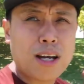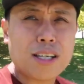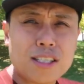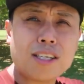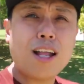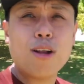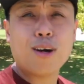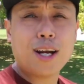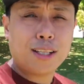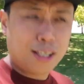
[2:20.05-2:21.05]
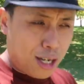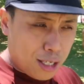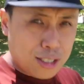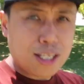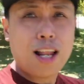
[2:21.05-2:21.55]
Sell already.
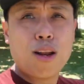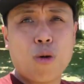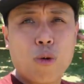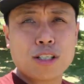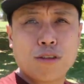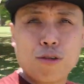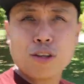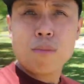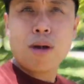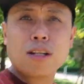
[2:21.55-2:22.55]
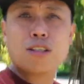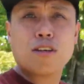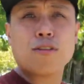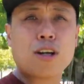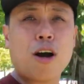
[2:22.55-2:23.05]
Sell once the fundamentals
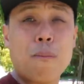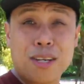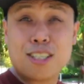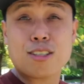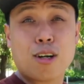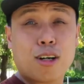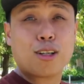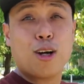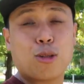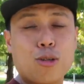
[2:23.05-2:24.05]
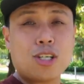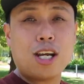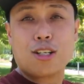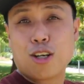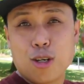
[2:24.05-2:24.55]
of the company start to
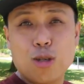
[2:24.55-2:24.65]
change.